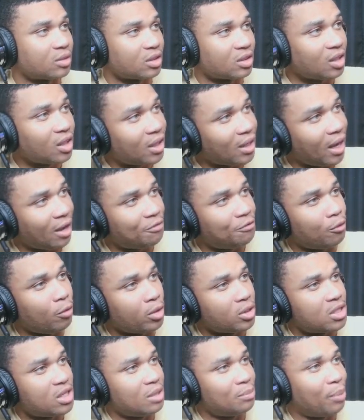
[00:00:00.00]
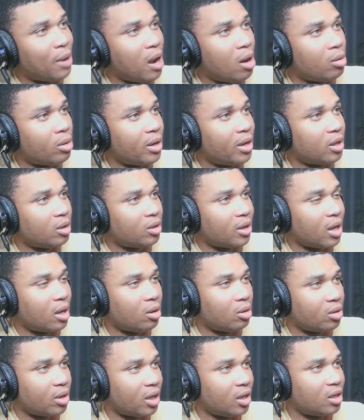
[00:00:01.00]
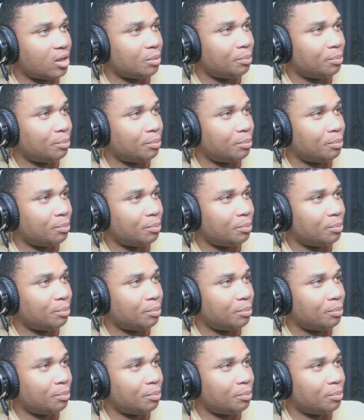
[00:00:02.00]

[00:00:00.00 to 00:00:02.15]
Look at that 14 power Hellcow. Okay, hit